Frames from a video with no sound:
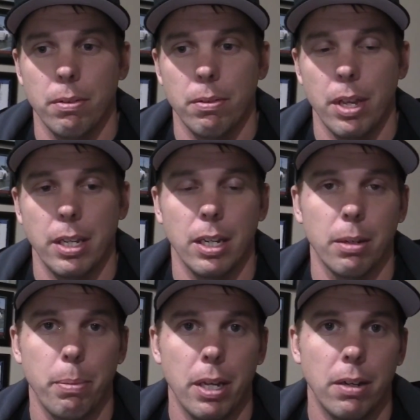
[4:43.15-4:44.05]
thinking
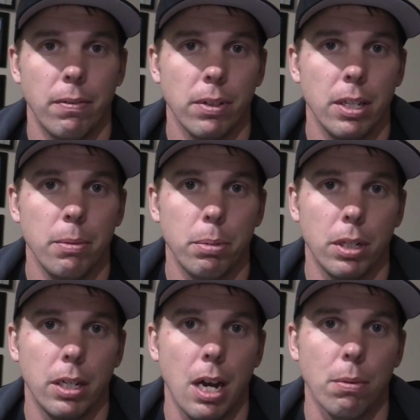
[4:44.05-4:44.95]
competitively,
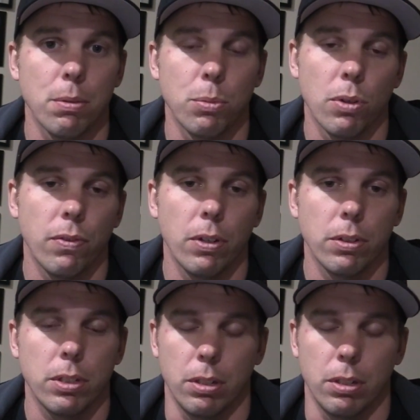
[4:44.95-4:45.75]
but I was more focused